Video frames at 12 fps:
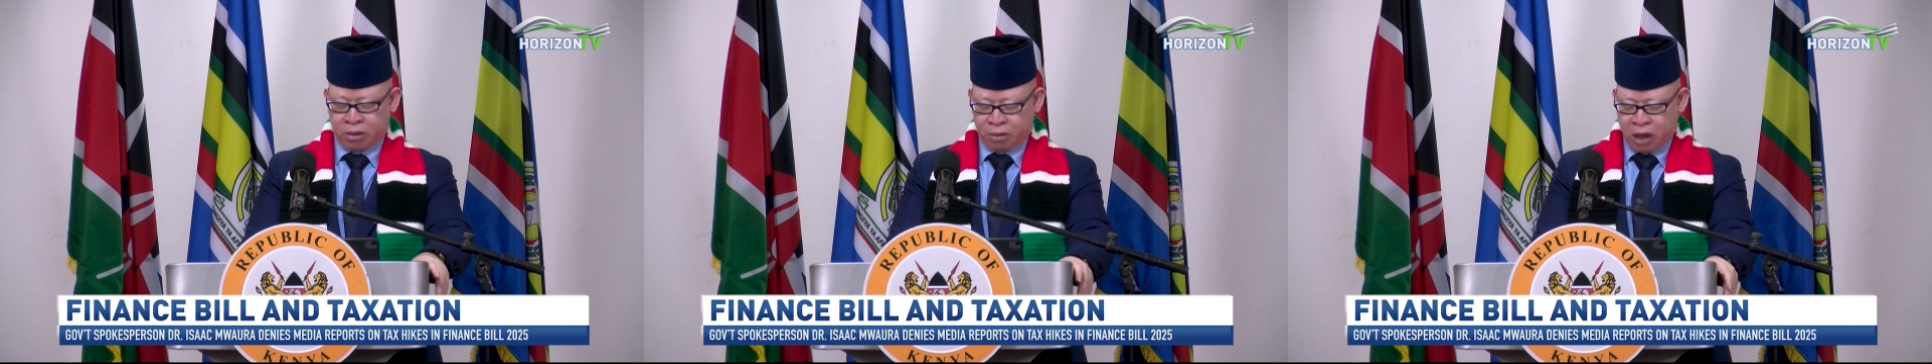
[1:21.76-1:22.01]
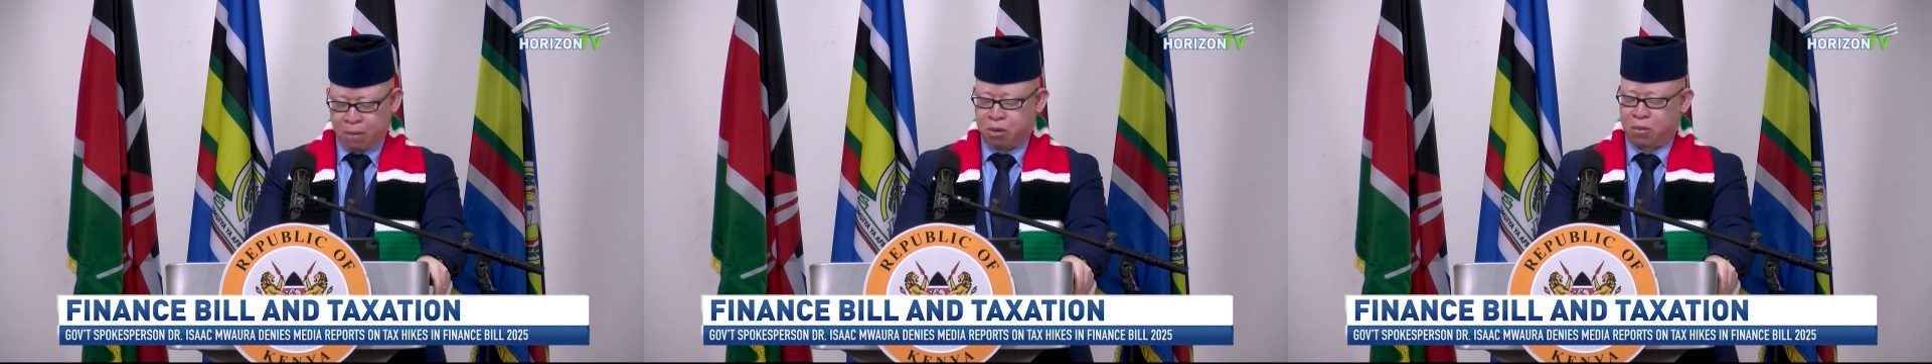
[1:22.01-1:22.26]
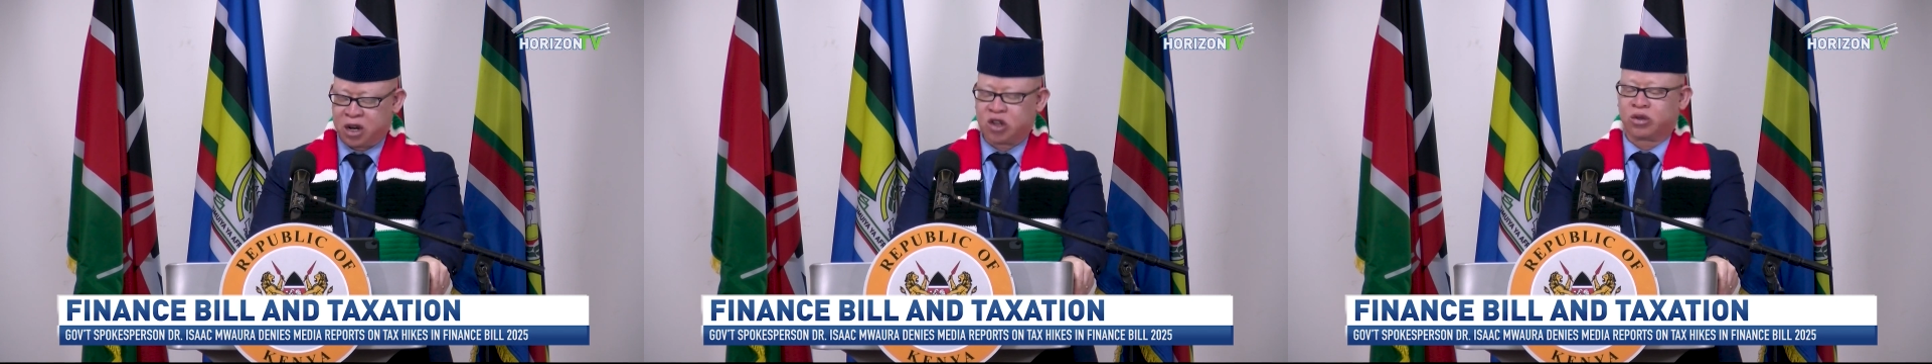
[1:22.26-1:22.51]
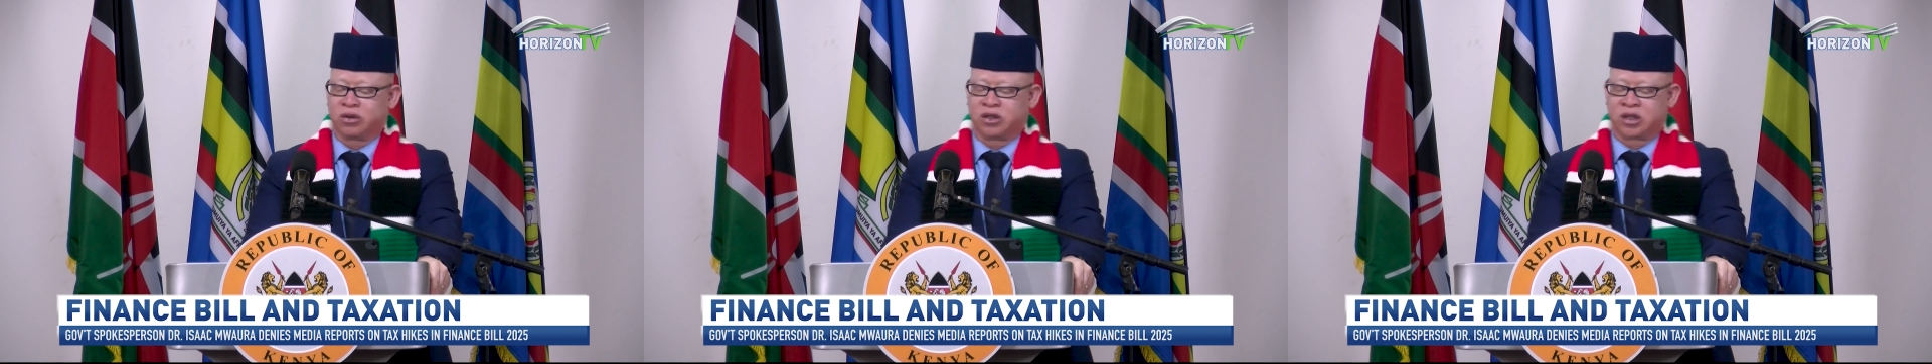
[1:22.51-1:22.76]

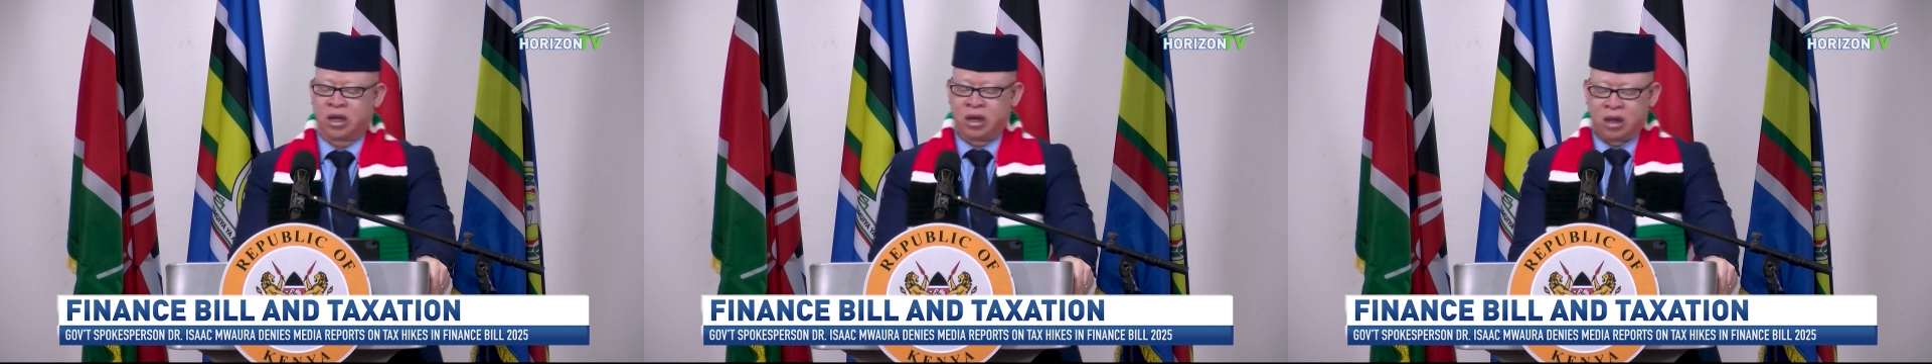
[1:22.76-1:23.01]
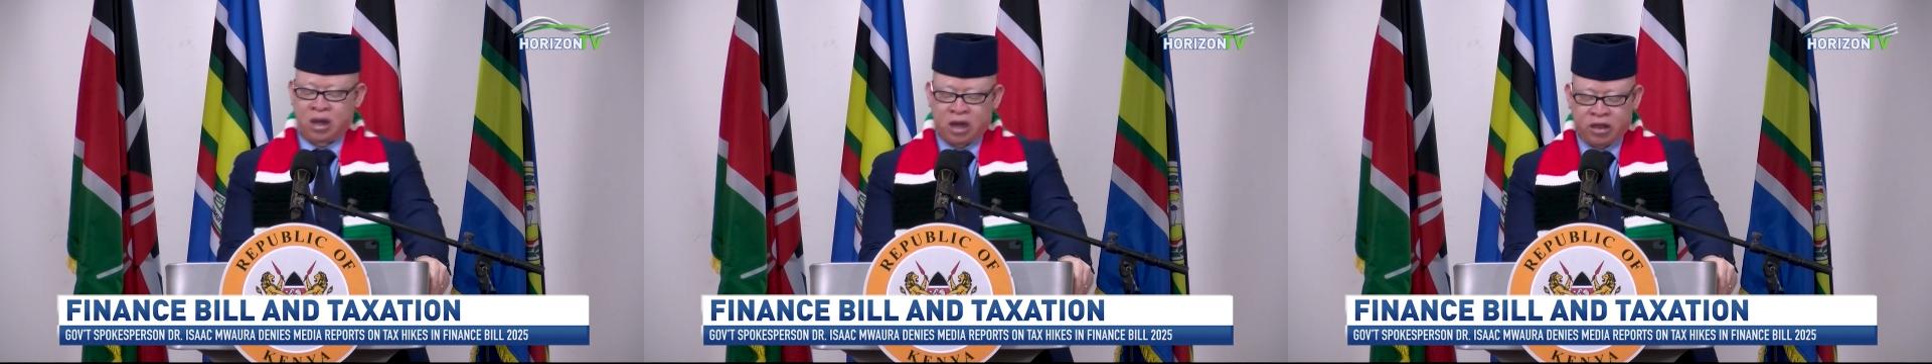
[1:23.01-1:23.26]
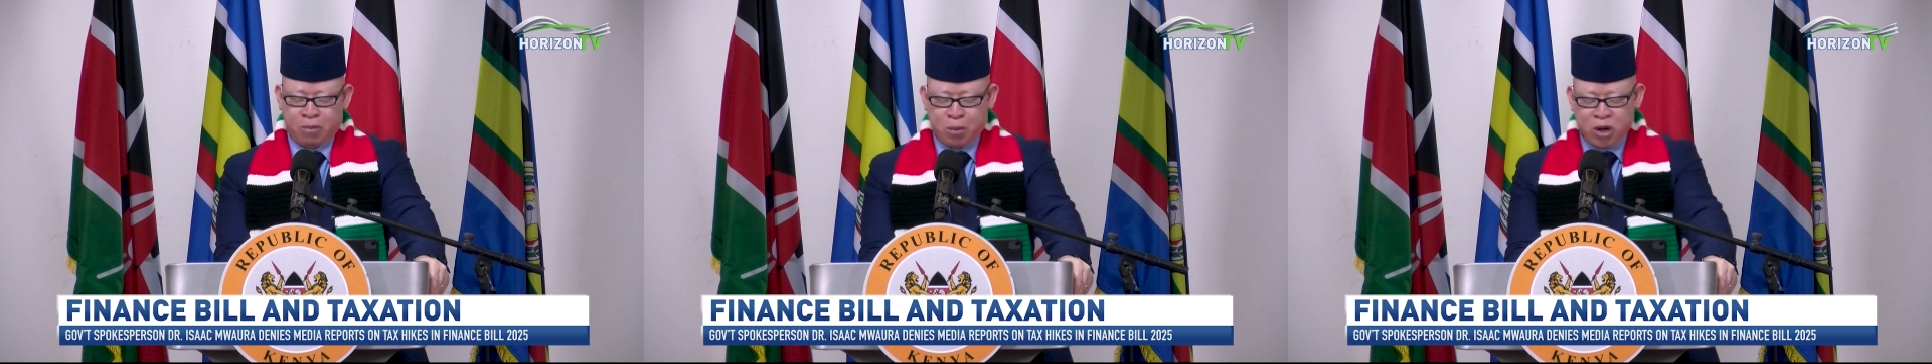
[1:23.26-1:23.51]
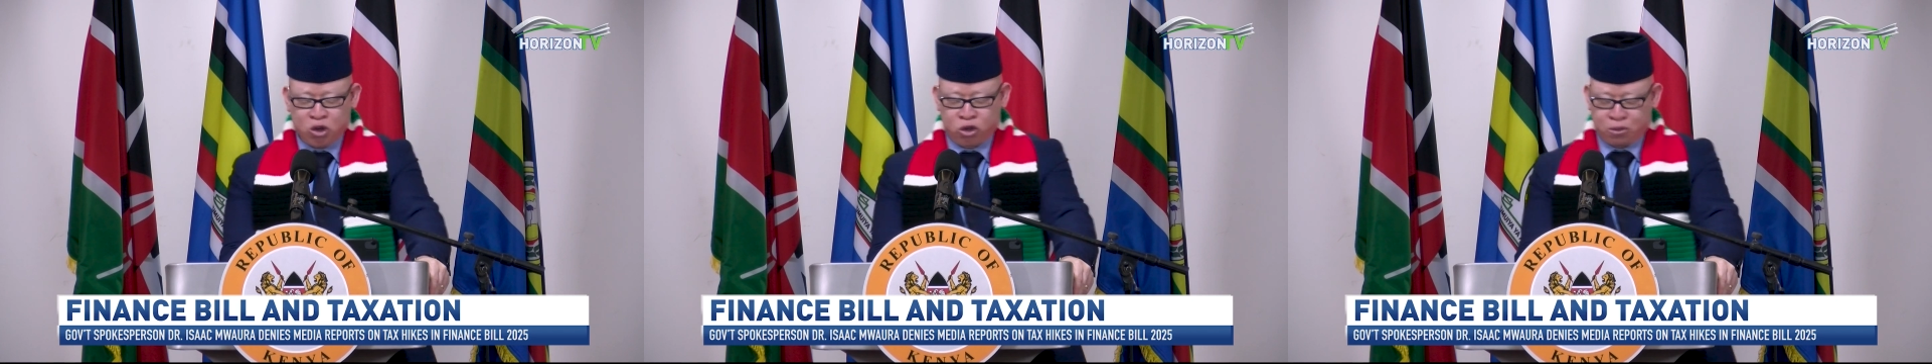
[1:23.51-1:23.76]
appropriations, the
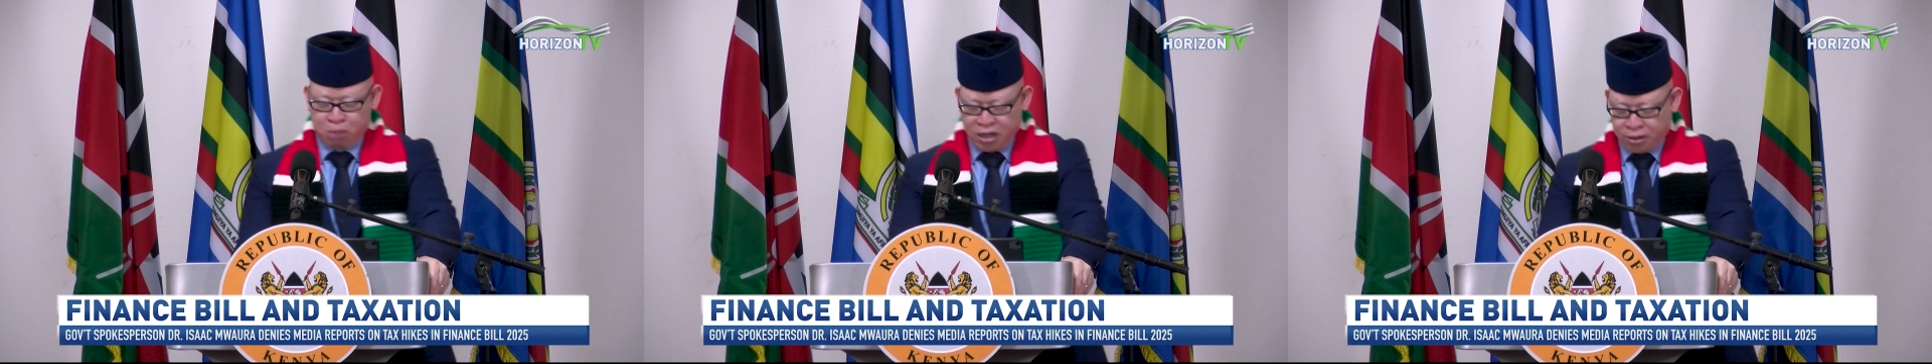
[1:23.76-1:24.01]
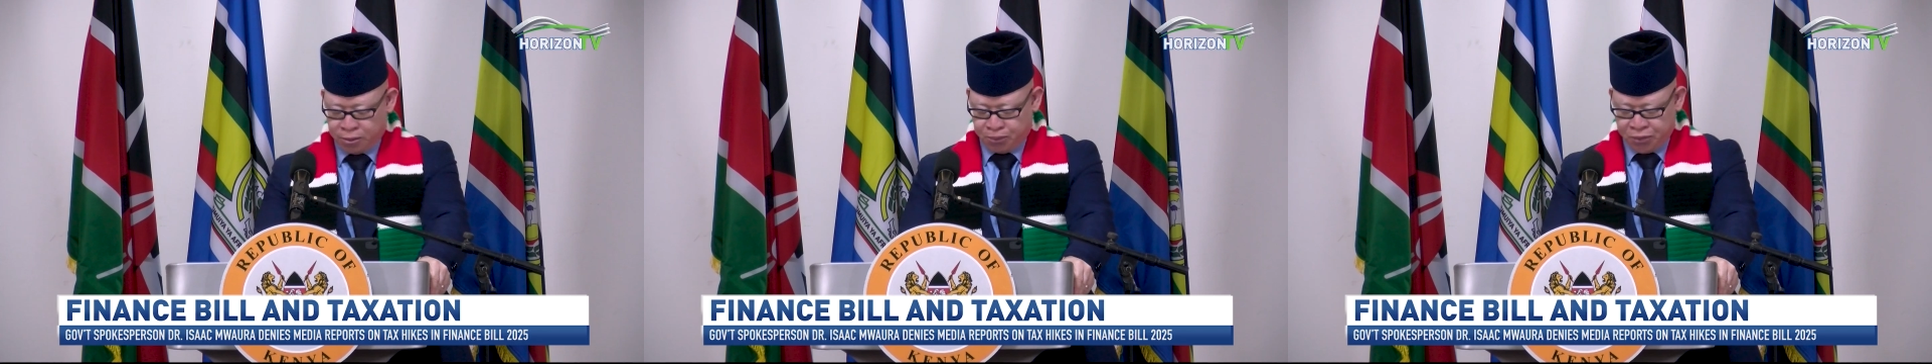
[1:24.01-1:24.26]
appropriations bill,